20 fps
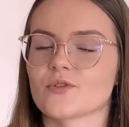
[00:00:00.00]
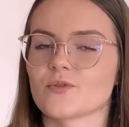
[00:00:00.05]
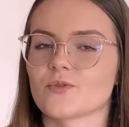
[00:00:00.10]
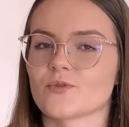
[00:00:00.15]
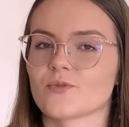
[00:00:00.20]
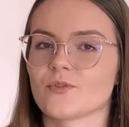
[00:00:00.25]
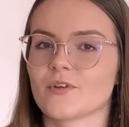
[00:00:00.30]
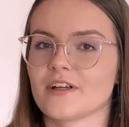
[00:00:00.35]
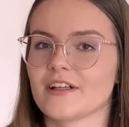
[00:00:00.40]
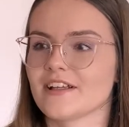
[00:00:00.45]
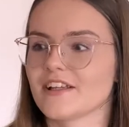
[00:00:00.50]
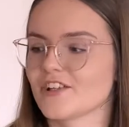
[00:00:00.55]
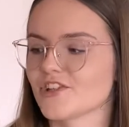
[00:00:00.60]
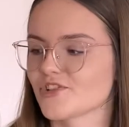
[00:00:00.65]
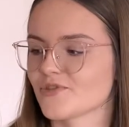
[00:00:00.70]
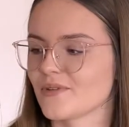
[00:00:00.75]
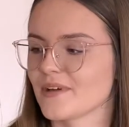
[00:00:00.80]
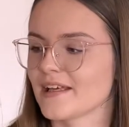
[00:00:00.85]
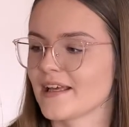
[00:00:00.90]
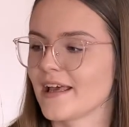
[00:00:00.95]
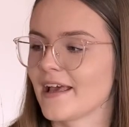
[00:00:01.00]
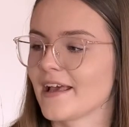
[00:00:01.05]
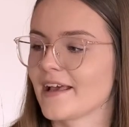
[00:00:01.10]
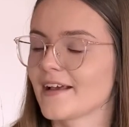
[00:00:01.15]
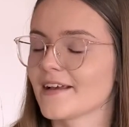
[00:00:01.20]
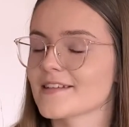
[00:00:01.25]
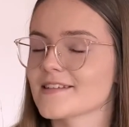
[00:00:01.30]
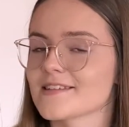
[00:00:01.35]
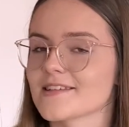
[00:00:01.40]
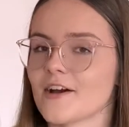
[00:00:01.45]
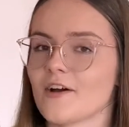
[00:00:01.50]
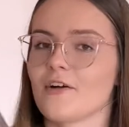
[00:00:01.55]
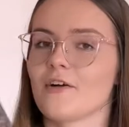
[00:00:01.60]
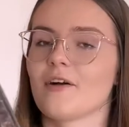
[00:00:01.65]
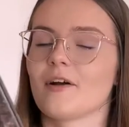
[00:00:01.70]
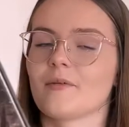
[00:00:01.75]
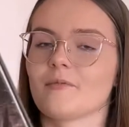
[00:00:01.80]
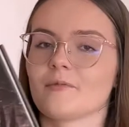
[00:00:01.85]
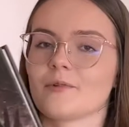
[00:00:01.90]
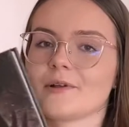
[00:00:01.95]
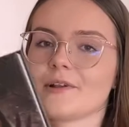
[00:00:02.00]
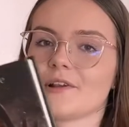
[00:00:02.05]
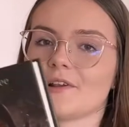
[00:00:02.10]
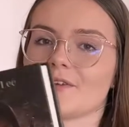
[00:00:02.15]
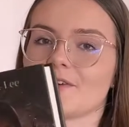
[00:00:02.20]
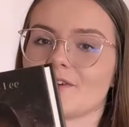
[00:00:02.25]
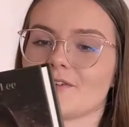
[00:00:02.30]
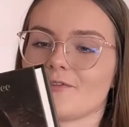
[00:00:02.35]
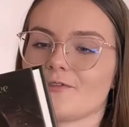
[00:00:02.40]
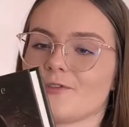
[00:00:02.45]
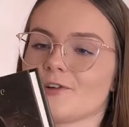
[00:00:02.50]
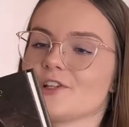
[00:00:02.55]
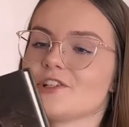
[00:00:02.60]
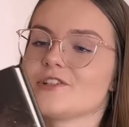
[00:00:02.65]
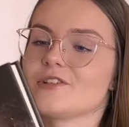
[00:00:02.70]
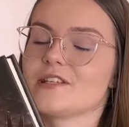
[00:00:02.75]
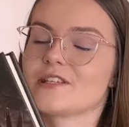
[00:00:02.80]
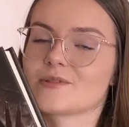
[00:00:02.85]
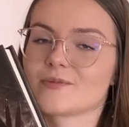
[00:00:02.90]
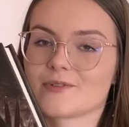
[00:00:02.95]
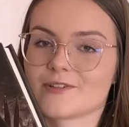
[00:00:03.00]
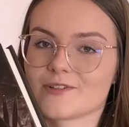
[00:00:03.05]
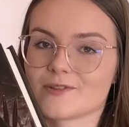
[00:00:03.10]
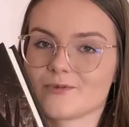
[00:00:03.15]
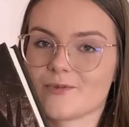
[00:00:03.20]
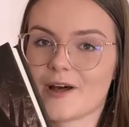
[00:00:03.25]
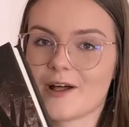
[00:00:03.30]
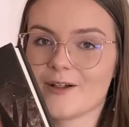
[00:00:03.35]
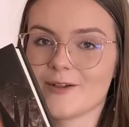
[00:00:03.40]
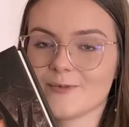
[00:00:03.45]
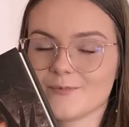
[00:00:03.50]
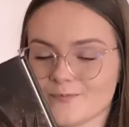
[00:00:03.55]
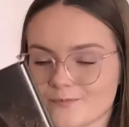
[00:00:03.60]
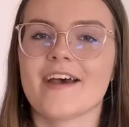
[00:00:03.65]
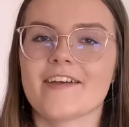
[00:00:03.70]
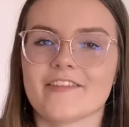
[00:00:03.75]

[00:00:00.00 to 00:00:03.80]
really intriguing, so I'm really looking forward to this one as well.